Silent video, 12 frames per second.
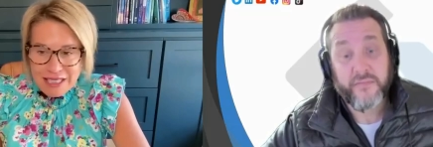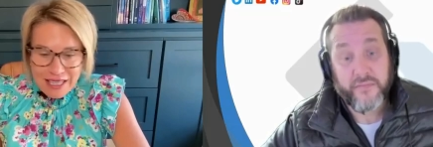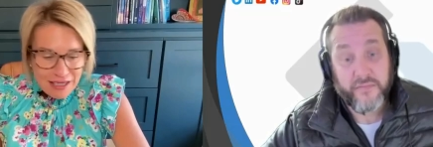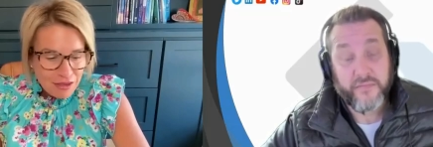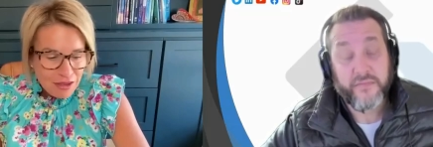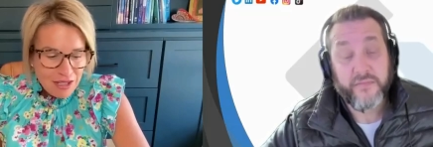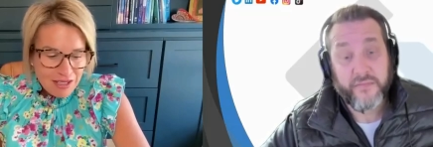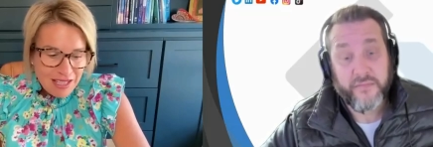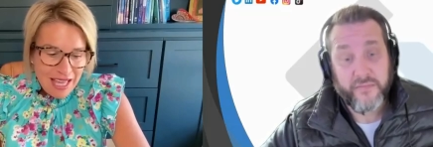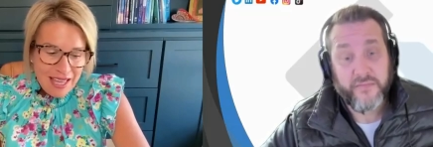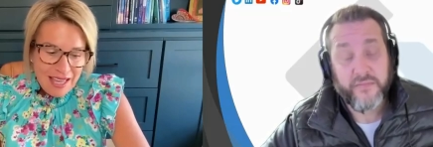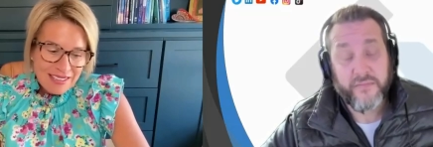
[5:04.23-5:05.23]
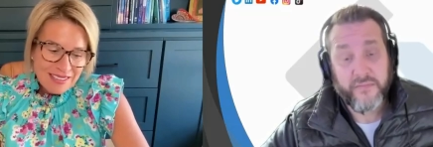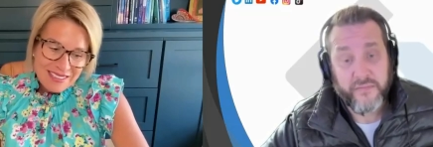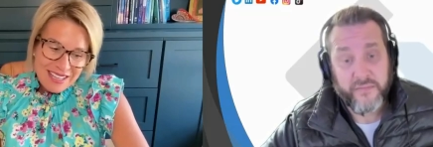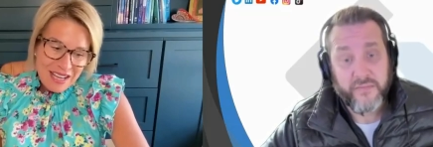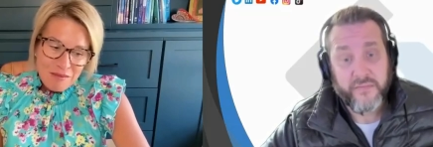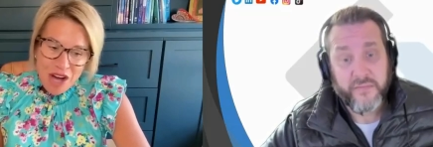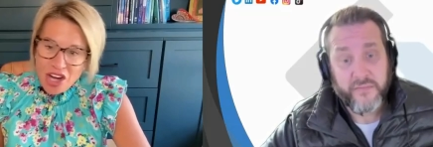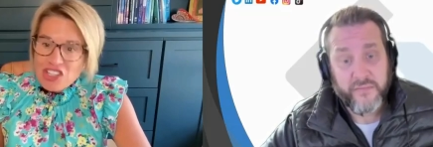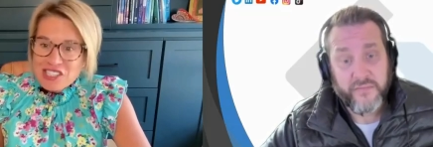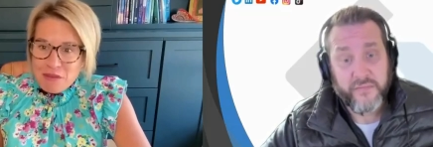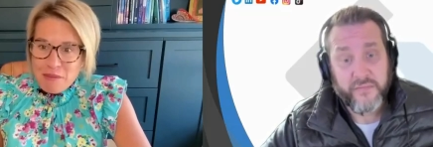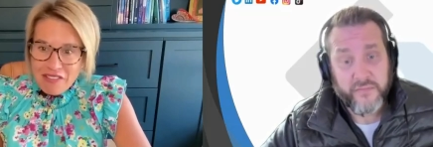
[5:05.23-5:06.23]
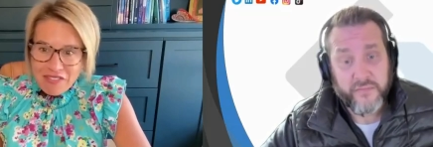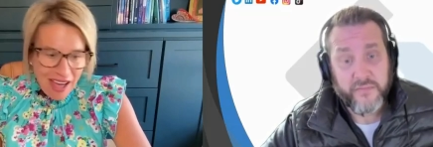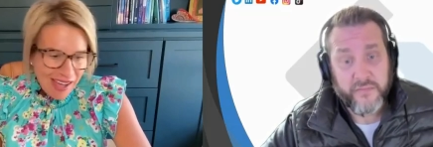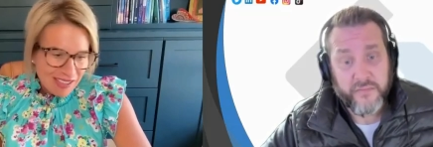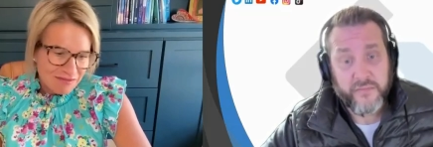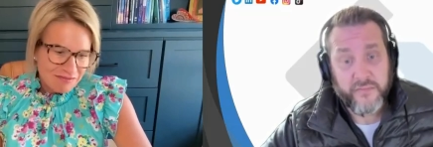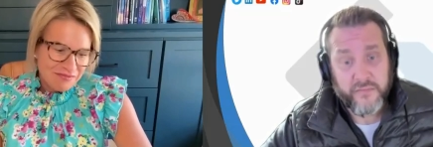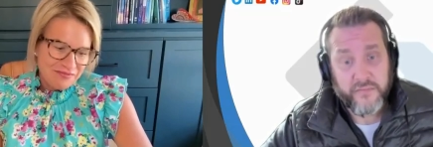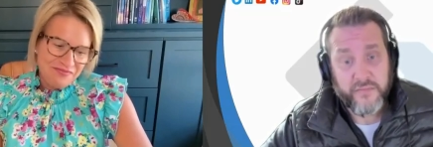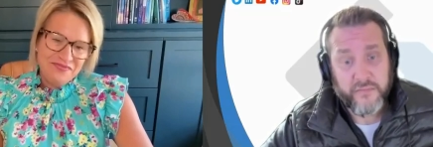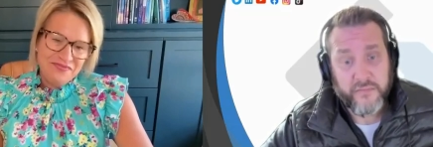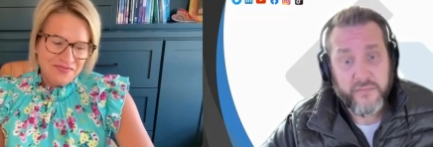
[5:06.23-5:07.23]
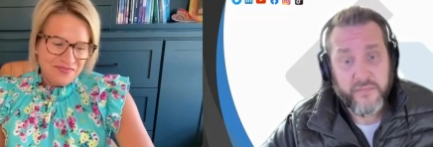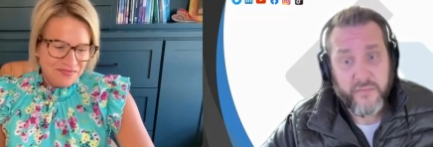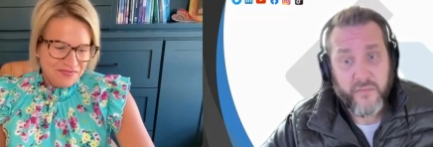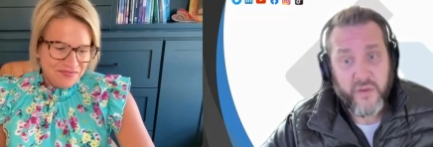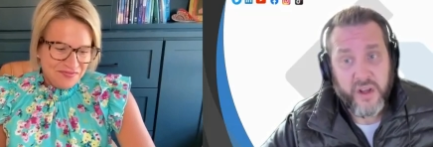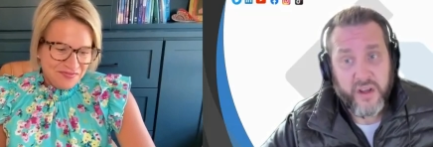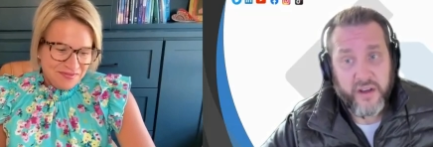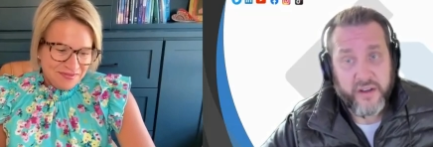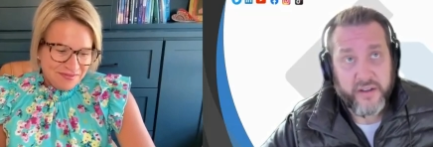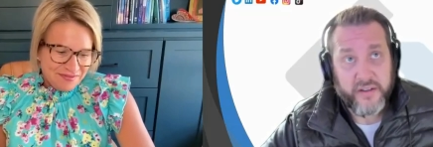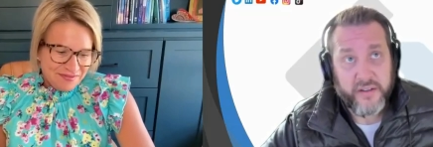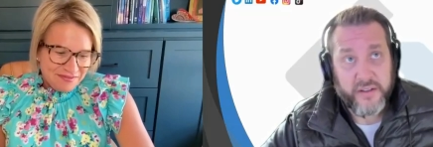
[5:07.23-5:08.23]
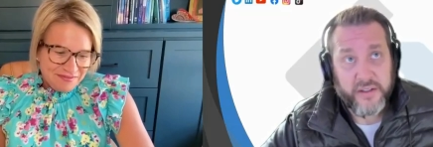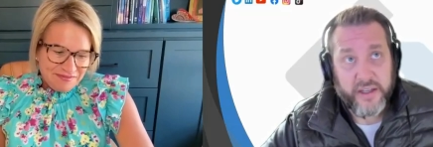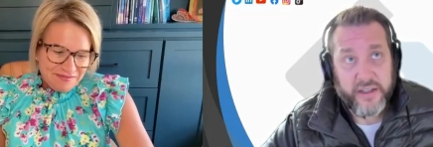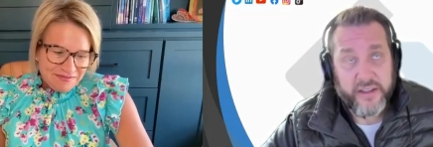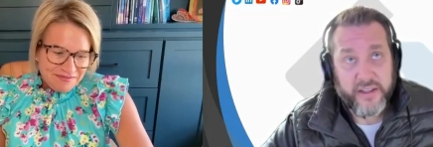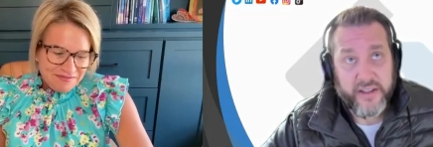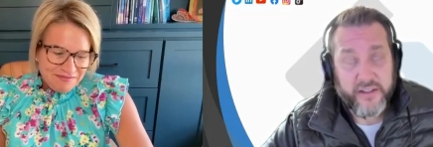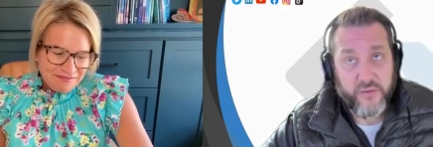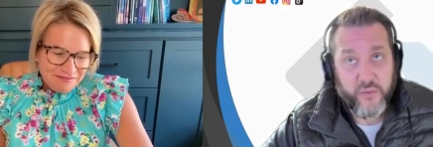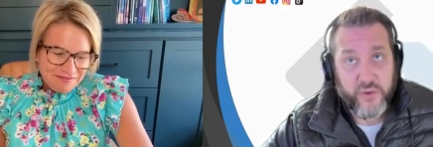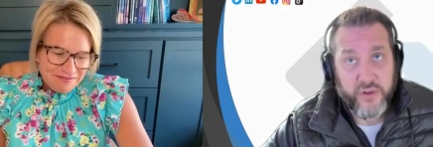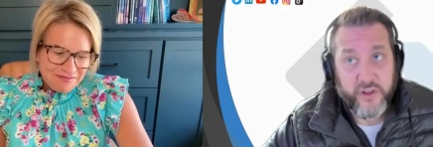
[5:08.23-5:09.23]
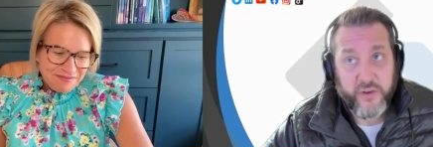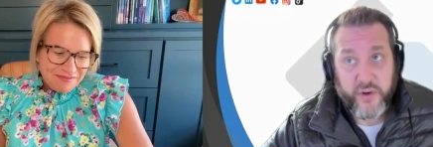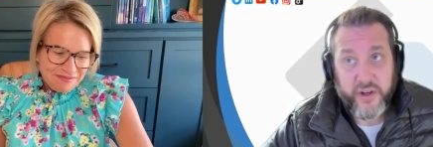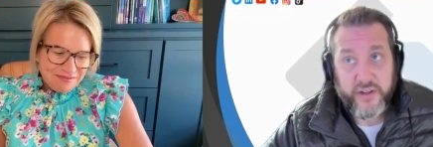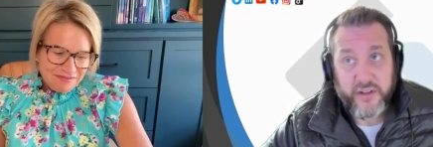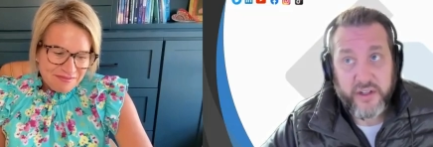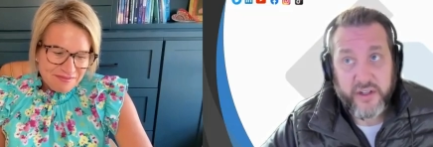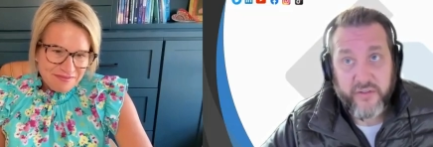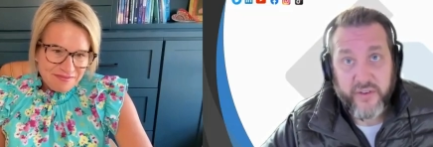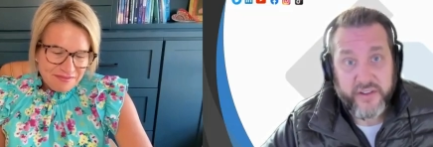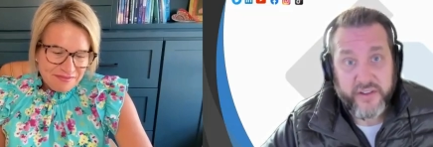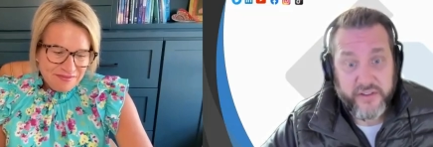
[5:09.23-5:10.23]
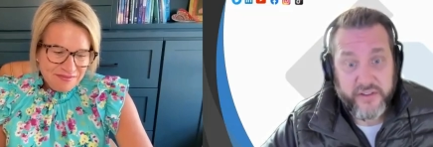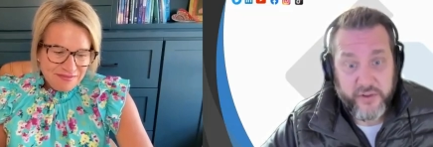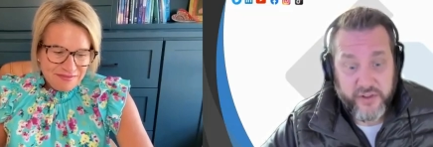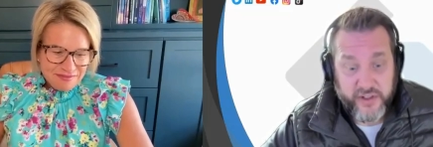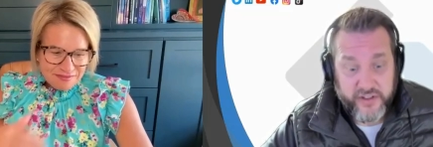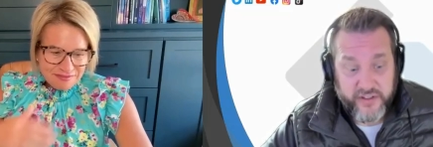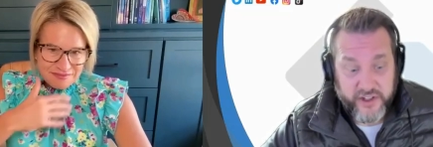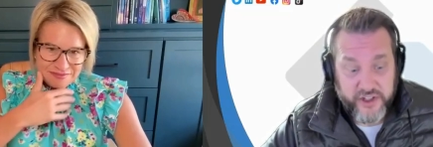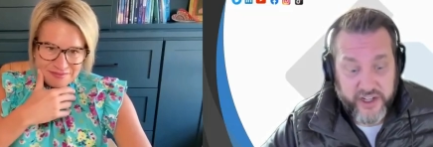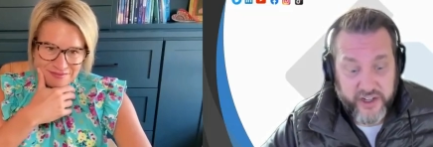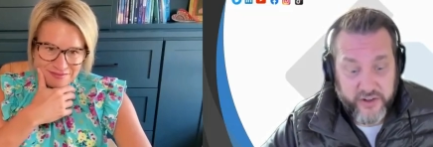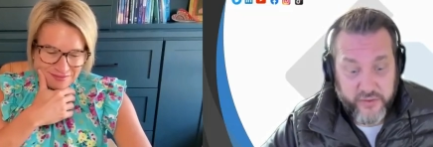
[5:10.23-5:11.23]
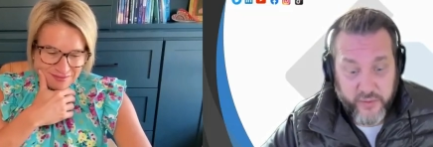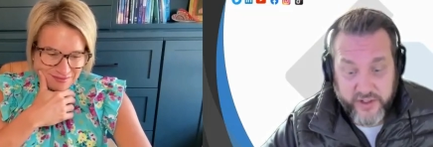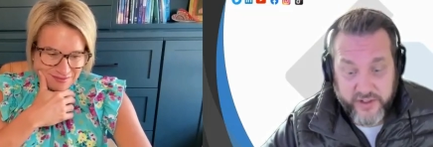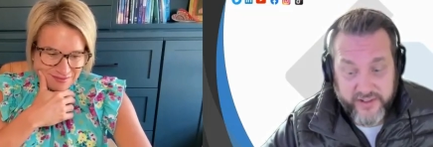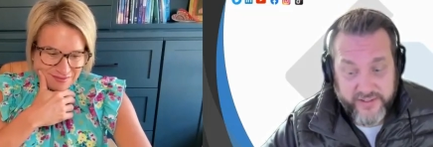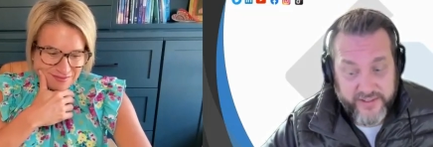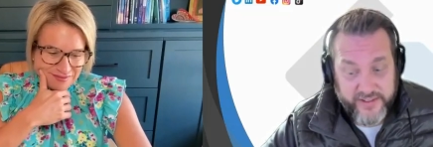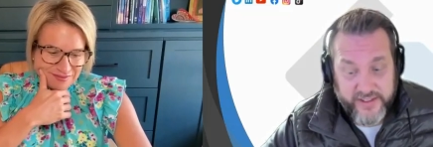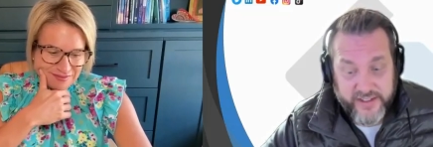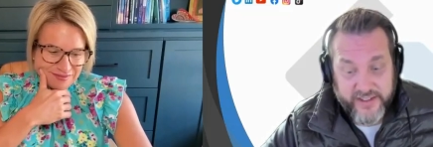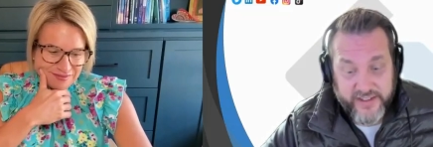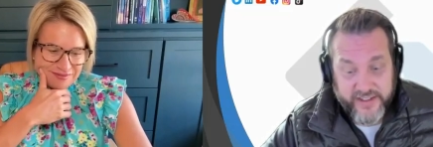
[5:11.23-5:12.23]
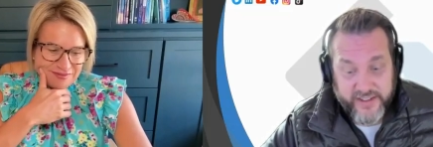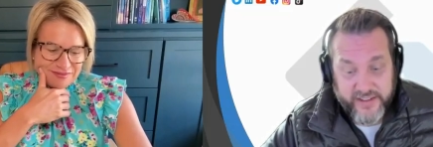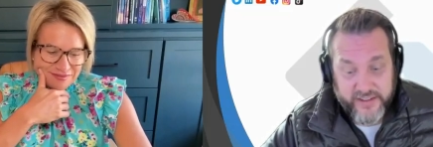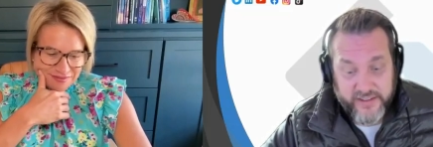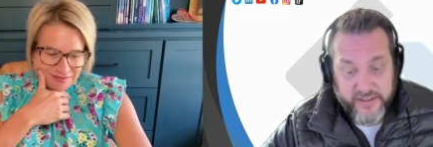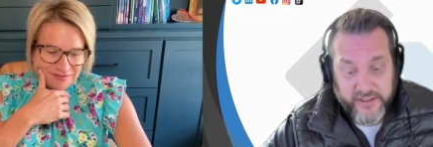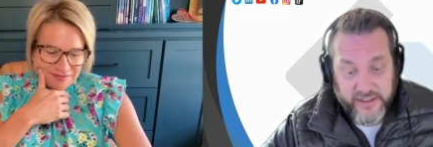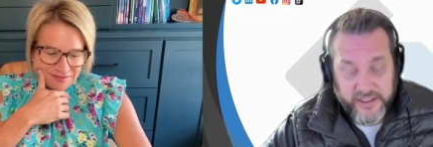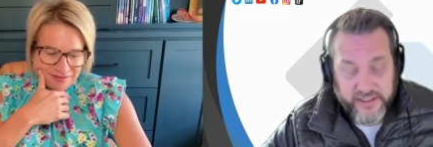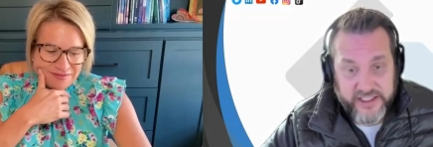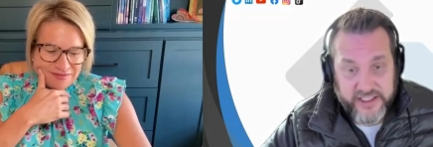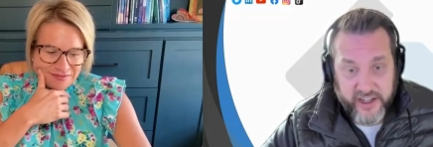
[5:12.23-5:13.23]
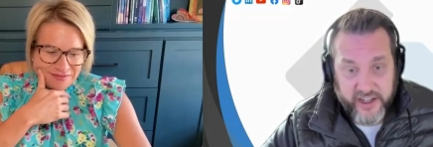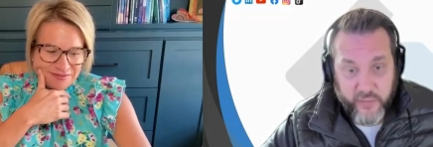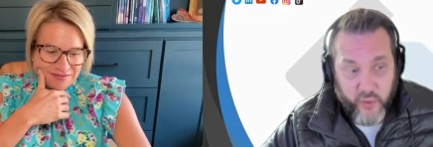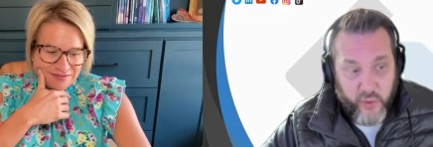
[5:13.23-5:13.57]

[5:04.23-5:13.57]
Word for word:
Speaker 1: can. Mm-hmm. And I'm honest about that.
Speaker 2: I I think that's really great advice, especially as educators when it's a time